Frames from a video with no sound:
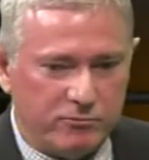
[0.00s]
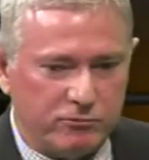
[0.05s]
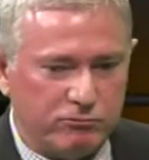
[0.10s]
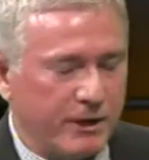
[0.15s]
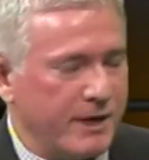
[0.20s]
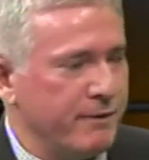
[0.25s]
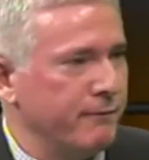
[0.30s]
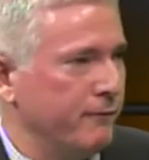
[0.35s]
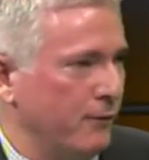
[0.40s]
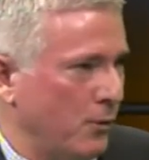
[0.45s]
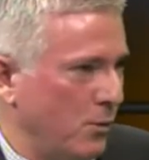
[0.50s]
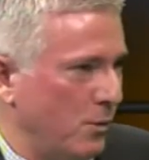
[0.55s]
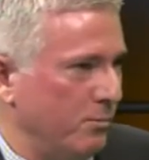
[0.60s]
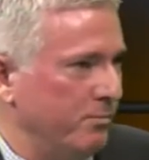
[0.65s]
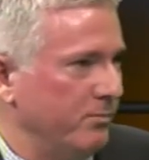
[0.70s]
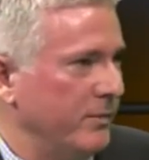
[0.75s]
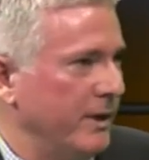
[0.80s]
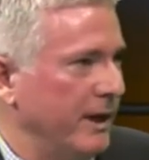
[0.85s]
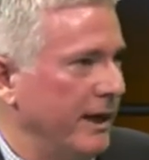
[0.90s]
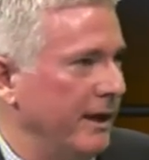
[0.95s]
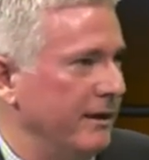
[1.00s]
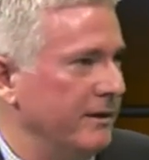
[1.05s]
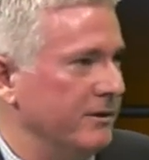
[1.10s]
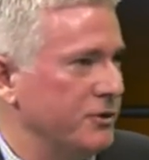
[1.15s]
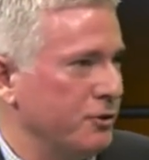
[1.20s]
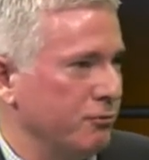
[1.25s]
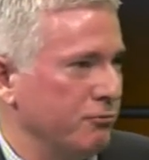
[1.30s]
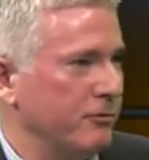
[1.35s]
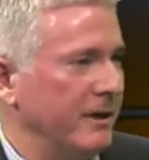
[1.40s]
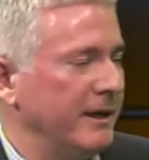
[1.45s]
reform,
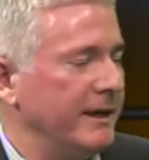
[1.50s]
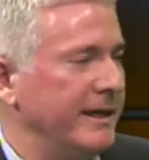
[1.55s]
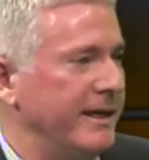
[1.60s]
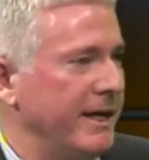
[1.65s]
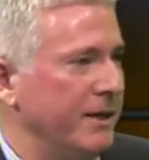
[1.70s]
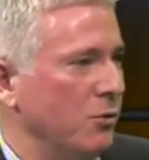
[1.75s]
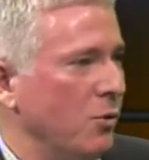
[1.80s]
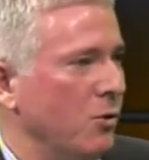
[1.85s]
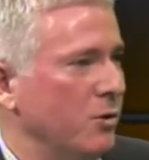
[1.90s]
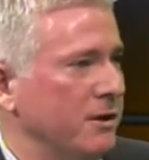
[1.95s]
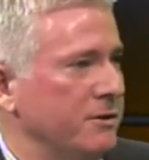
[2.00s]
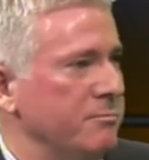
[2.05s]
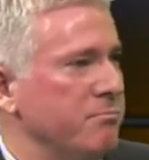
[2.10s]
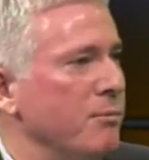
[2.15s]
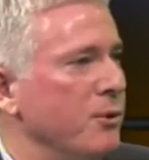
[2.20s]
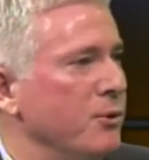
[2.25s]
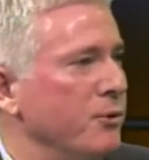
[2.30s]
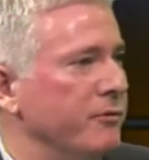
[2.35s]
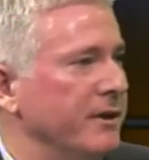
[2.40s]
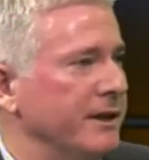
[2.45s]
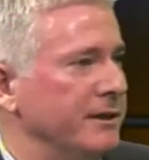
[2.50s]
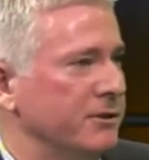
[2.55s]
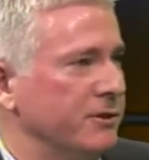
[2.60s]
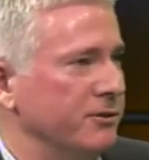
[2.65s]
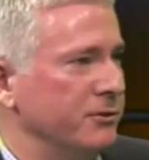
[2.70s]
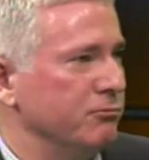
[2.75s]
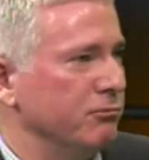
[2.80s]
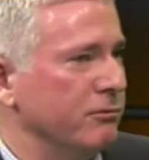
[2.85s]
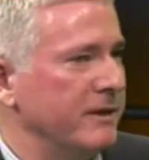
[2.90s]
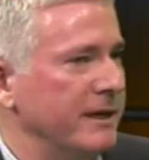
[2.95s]
to really get Auckland moving,
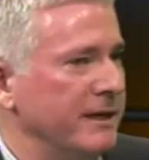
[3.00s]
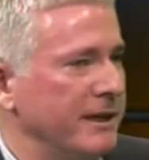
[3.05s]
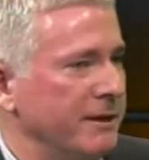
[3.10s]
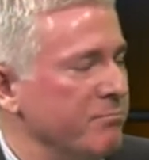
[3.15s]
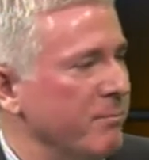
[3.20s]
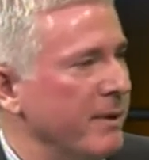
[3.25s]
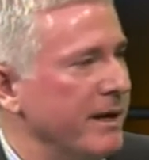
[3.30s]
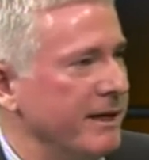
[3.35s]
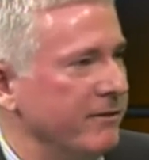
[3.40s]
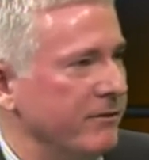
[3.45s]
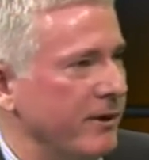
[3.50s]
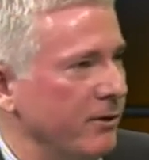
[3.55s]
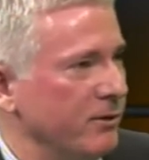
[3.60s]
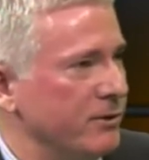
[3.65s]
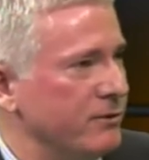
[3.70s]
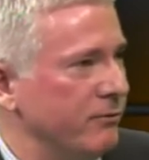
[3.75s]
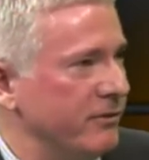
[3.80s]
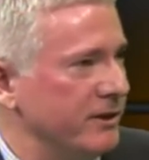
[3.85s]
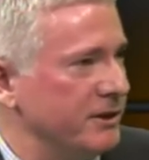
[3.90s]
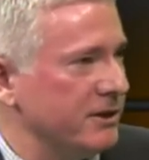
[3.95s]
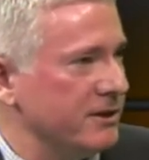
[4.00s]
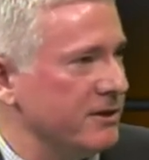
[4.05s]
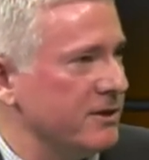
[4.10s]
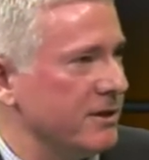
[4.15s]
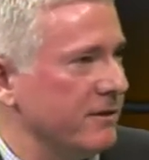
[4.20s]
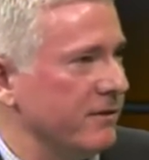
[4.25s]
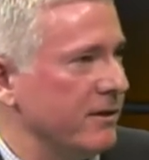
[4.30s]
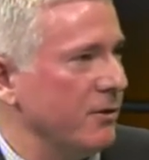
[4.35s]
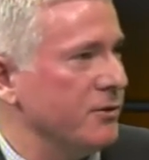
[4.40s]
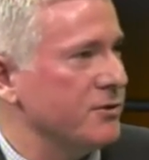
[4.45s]
to really meet those visions
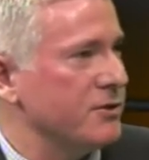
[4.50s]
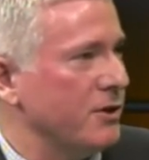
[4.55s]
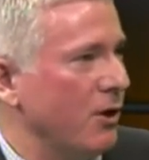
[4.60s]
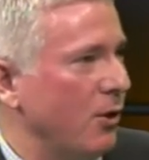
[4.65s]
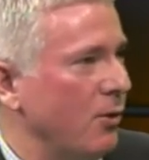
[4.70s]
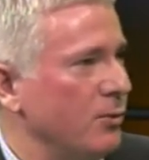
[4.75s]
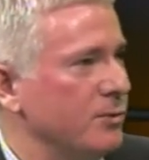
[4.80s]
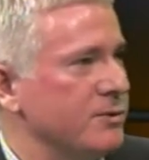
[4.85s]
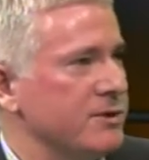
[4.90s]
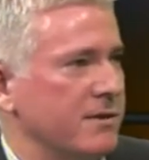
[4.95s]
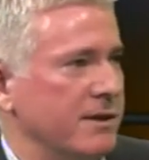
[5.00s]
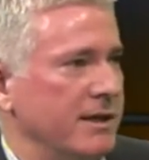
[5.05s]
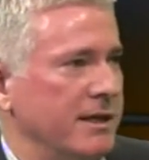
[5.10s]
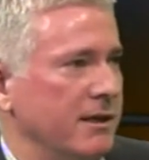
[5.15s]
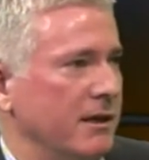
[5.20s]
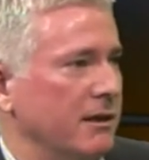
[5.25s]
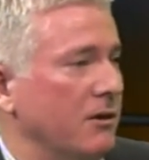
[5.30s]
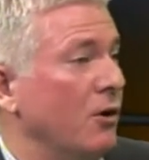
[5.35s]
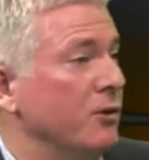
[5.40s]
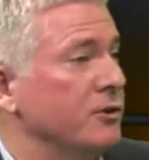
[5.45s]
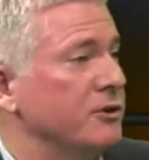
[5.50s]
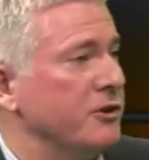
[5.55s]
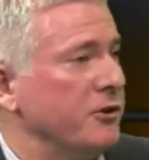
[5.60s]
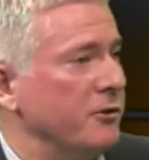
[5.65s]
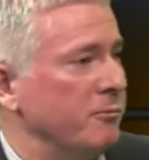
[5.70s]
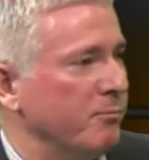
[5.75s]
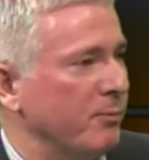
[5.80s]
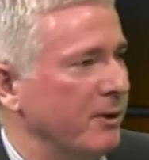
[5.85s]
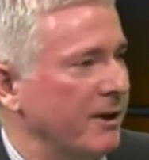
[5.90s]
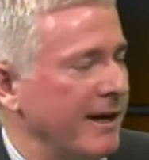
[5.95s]
and those goals, the
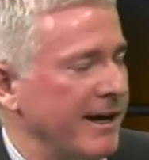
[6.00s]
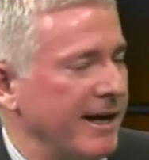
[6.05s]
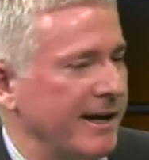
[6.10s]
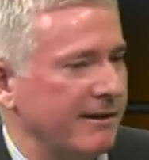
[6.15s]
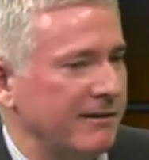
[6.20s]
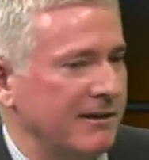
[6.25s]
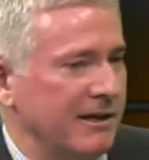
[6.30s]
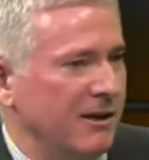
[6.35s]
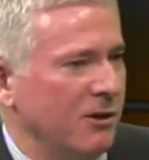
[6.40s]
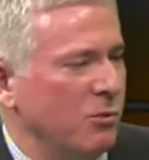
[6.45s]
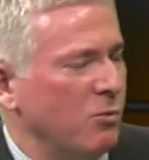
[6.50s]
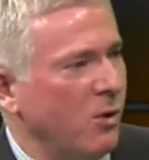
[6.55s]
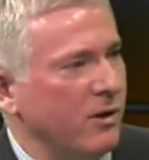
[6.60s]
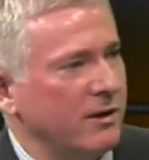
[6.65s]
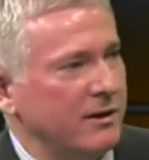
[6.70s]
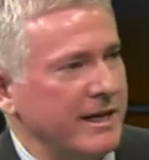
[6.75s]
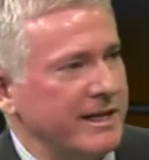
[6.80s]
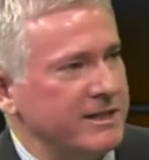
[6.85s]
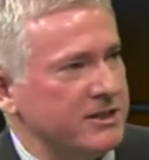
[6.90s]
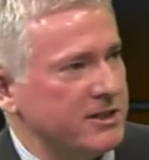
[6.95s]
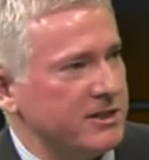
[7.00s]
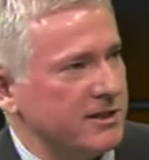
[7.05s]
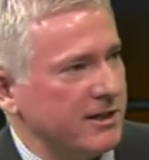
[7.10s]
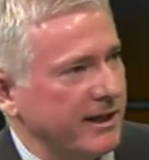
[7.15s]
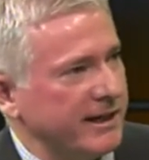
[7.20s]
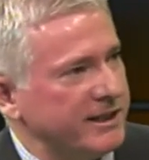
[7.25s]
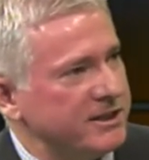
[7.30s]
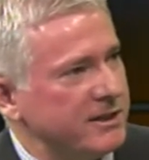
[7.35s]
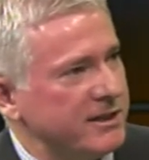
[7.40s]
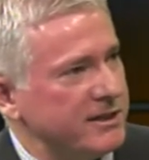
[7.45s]
long-term plan, what
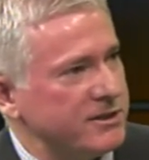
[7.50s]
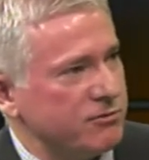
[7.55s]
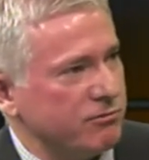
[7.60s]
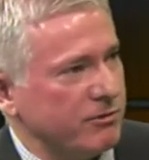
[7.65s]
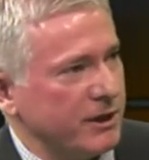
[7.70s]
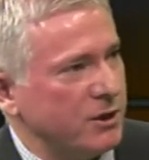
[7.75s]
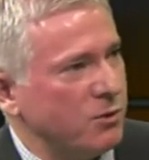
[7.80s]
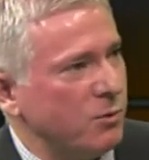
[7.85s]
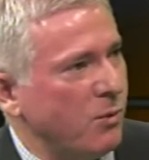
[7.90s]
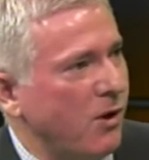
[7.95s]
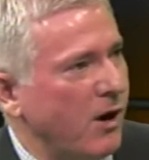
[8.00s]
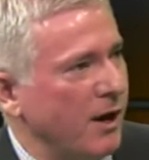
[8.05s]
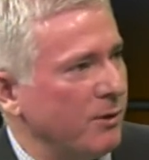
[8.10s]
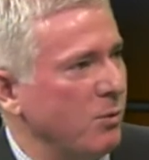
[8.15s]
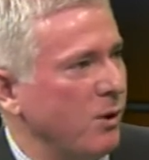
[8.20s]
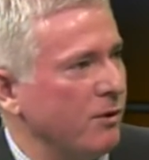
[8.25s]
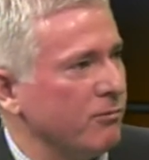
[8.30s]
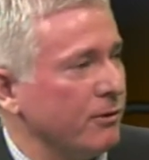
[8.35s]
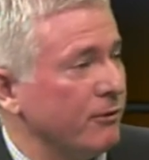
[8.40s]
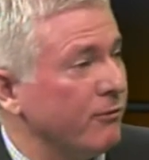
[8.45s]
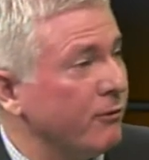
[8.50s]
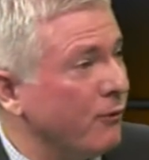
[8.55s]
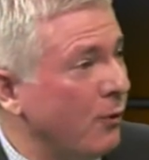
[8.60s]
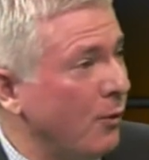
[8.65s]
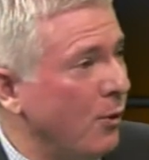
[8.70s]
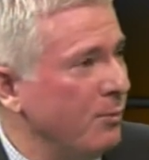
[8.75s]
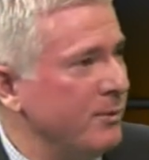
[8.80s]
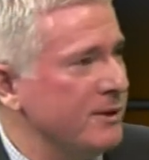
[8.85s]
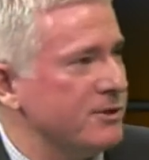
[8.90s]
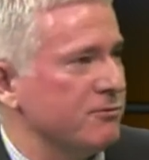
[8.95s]
legislation is required, what
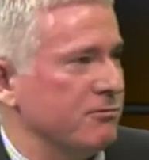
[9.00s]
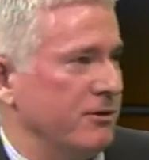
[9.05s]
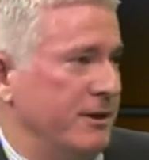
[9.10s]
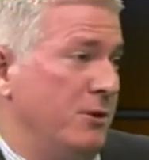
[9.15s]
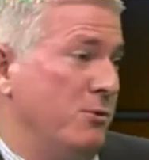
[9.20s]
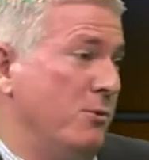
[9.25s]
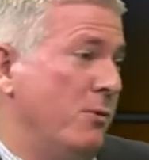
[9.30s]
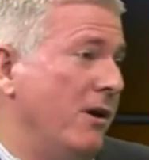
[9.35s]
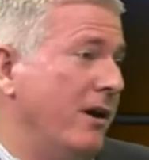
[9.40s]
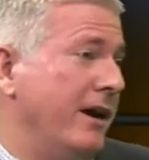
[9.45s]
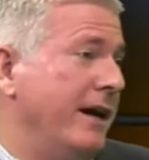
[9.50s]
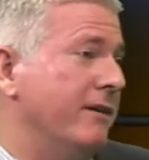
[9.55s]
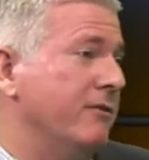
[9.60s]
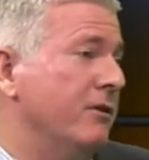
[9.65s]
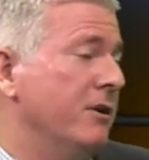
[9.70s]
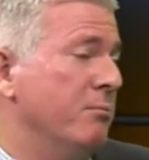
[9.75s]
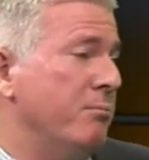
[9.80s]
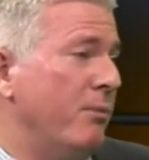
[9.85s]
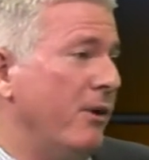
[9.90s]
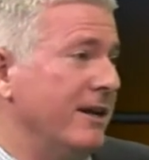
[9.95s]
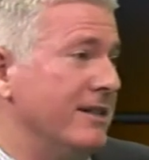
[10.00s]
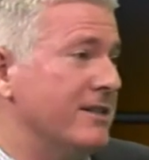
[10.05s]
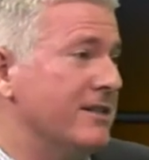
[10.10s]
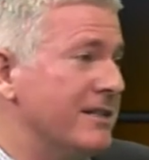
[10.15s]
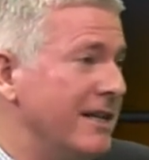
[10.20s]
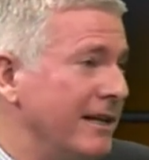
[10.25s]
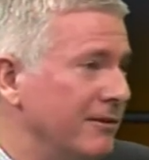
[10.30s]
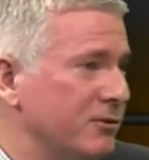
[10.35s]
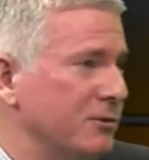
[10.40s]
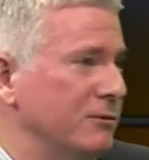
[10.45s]
reform is required by
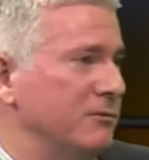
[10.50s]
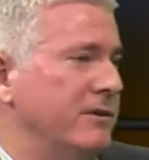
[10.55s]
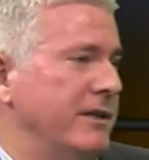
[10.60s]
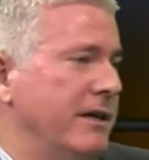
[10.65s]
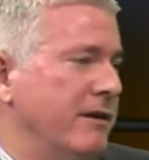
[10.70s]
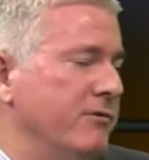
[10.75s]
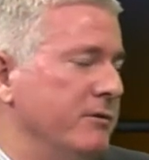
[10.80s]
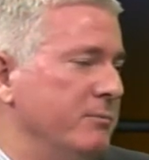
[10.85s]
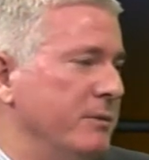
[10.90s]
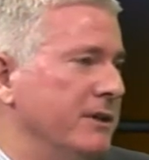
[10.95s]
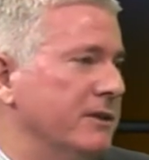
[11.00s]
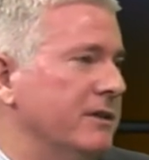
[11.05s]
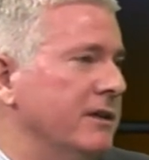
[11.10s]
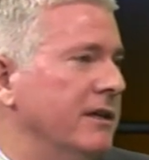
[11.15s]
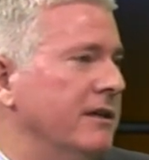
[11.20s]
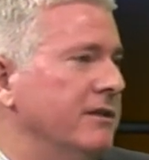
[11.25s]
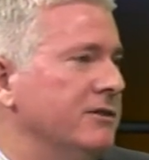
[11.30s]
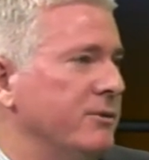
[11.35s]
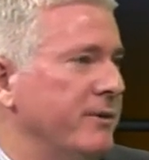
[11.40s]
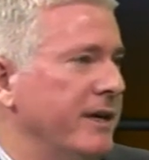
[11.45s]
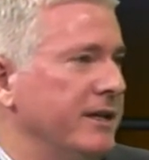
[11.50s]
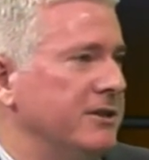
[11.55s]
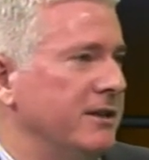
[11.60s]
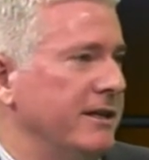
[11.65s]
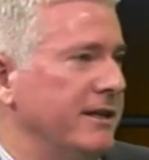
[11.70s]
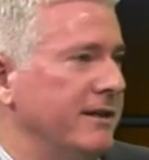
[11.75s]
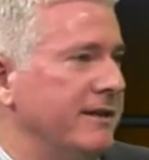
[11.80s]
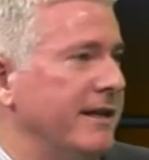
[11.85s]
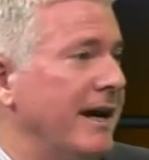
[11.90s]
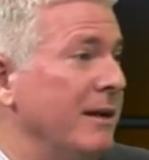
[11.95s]
central government to
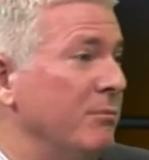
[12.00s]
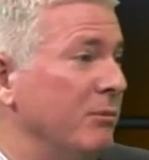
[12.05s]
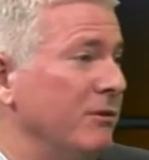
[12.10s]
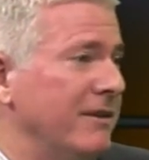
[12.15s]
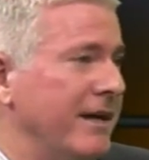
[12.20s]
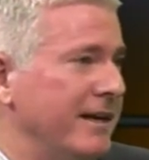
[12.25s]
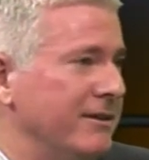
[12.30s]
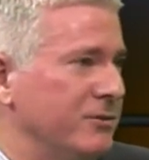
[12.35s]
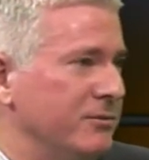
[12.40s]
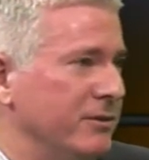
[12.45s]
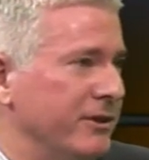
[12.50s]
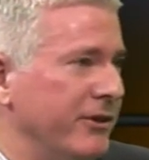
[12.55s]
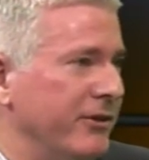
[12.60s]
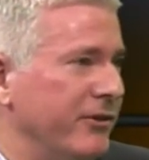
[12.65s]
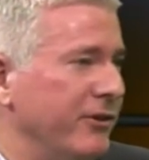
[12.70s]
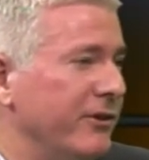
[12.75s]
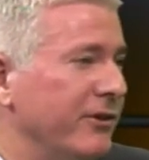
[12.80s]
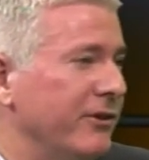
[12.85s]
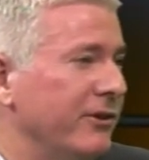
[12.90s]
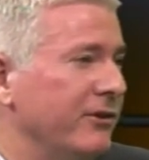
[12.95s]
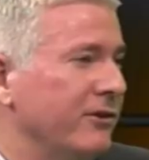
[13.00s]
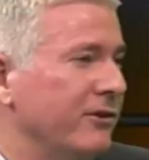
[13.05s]
actually enable that to occur?